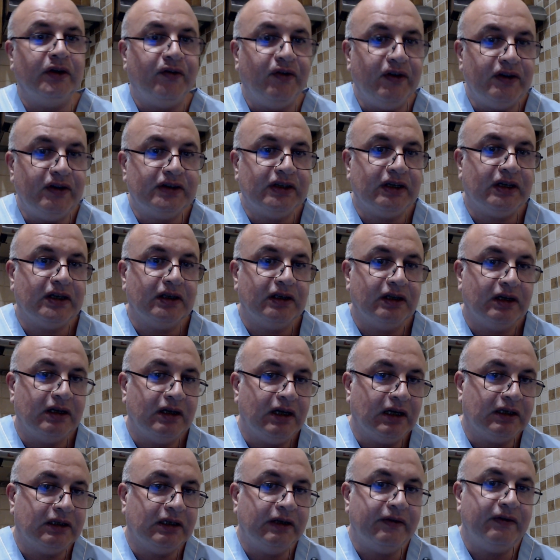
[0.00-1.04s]
physical
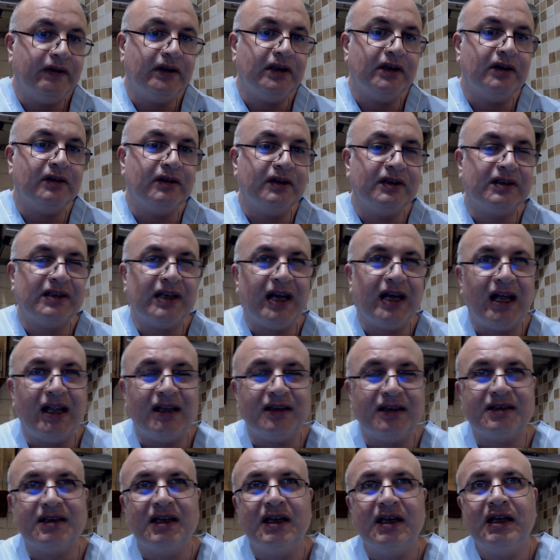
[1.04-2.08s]
activity
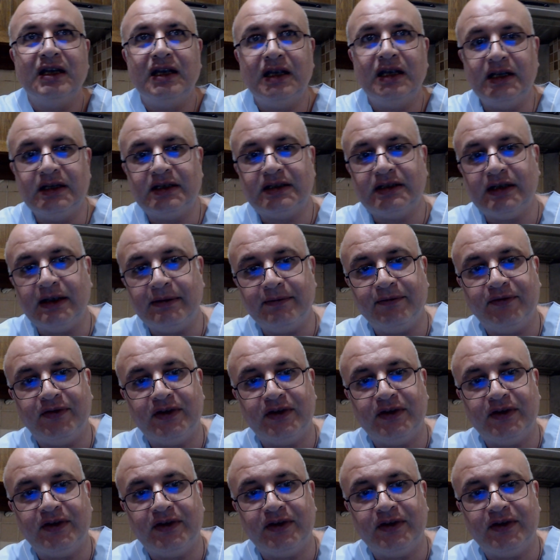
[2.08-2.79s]
results in some